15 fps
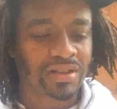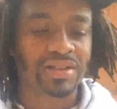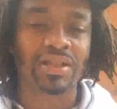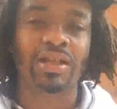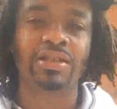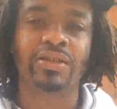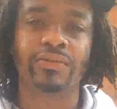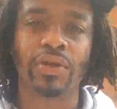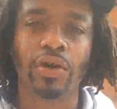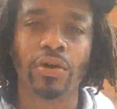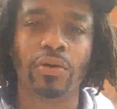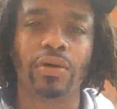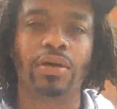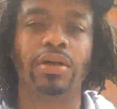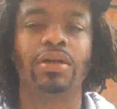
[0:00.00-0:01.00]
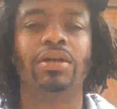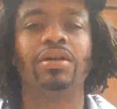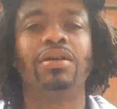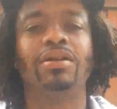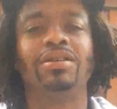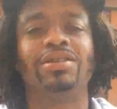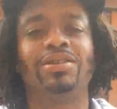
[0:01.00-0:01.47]
the sons of Noah.
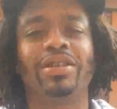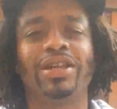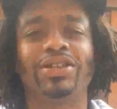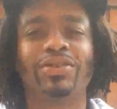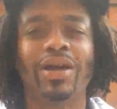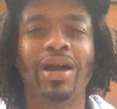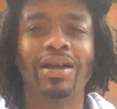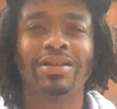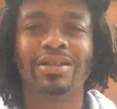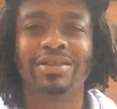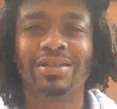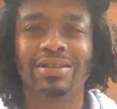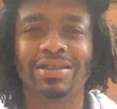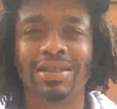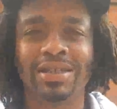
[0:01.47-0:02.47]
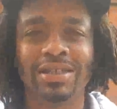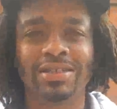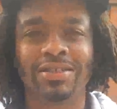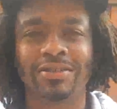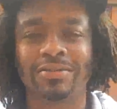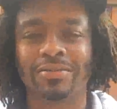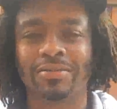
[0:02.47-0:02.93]
So they tried to
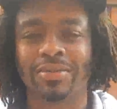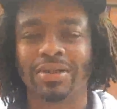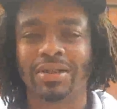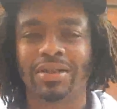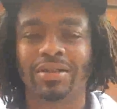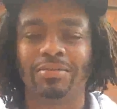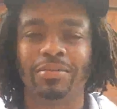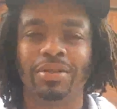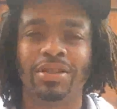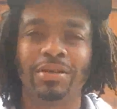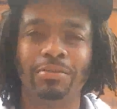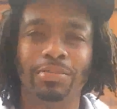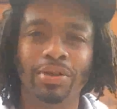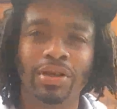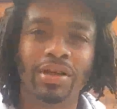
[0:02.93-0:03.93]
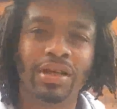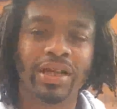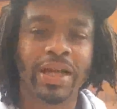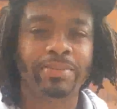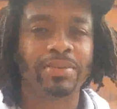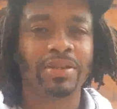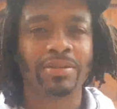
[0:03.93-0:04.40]
disease them, but the book
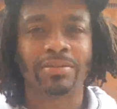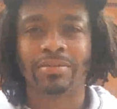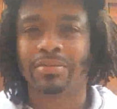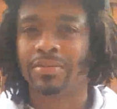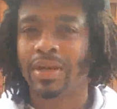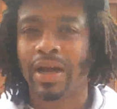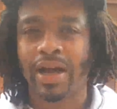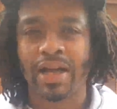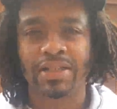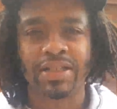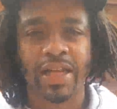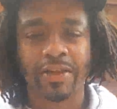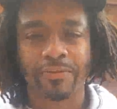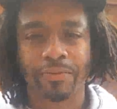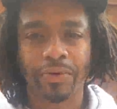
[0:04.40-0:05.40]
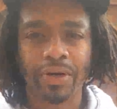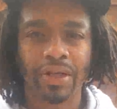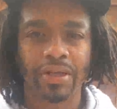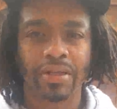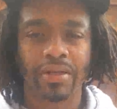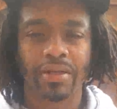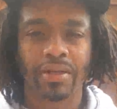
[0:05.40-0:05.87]
kept them hijack free.